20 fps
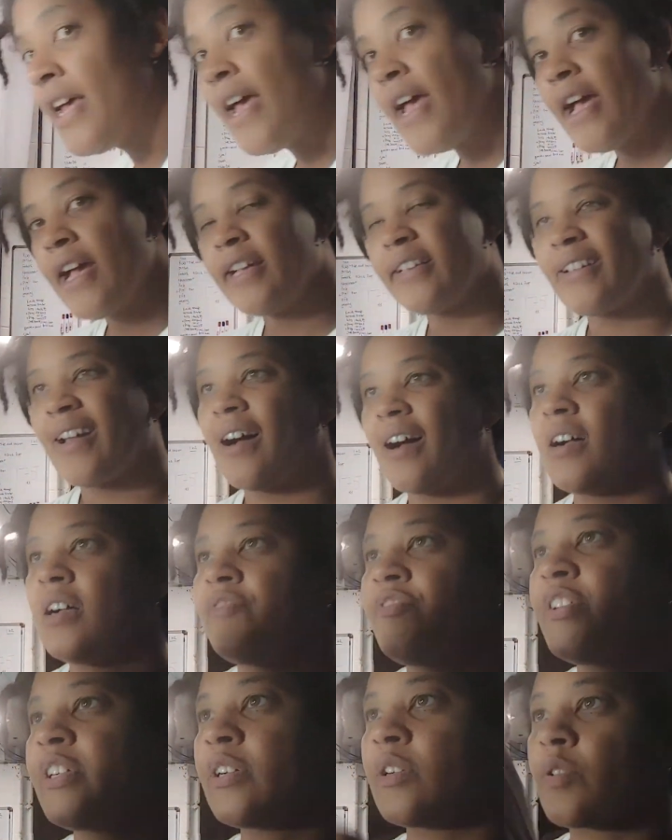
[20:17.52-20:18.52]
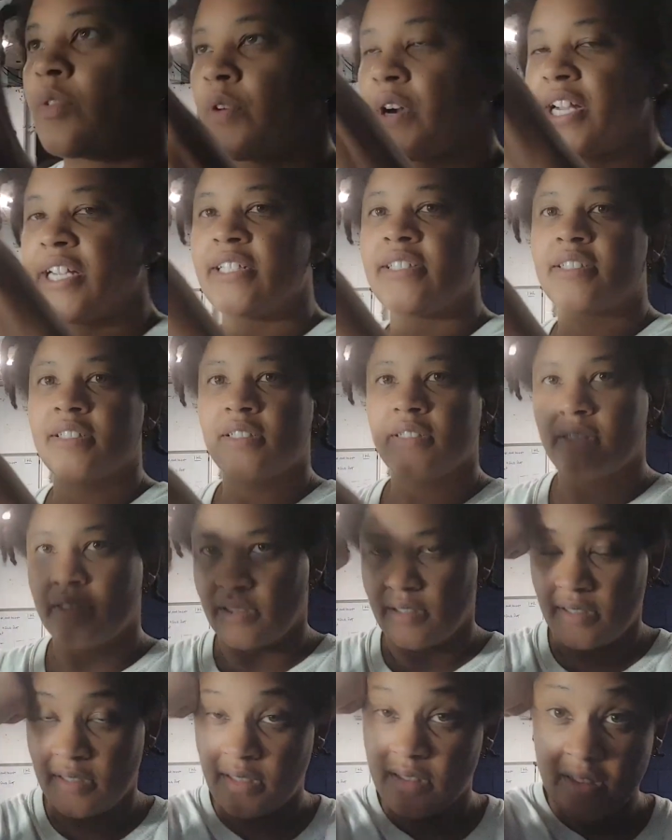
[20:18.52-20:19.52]
And now if it grazes
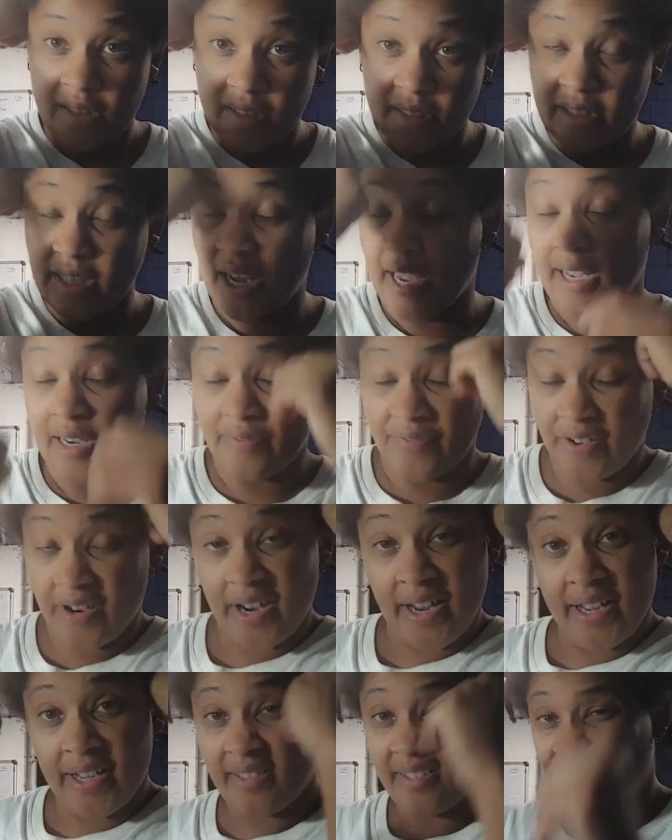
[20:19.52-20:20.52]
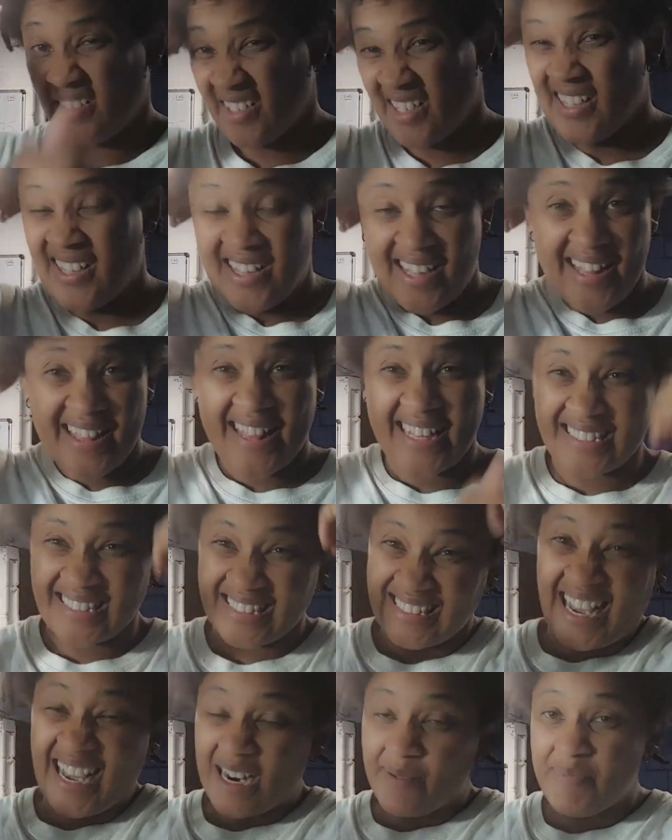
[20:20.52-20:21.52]
the side of your head, that's
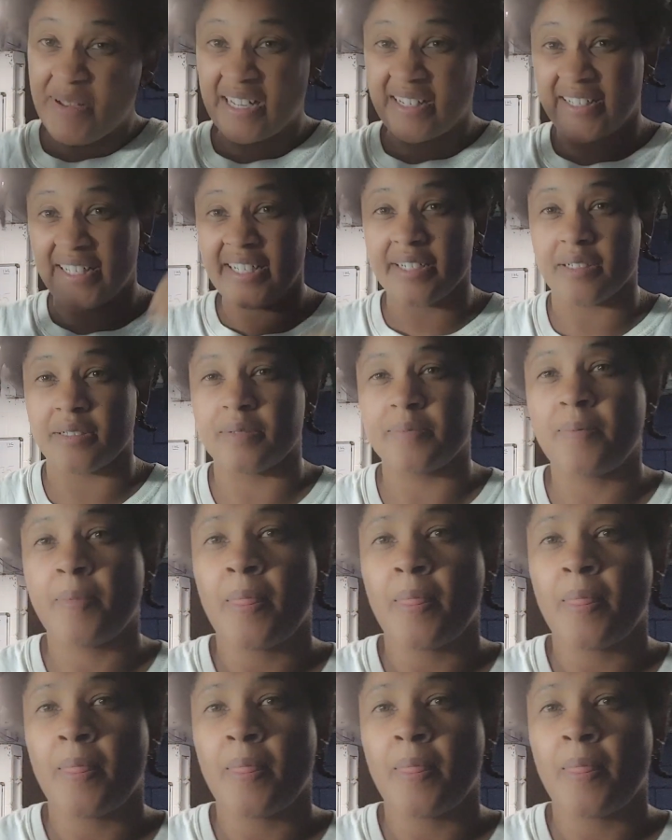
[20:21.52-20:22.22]
not a big deal.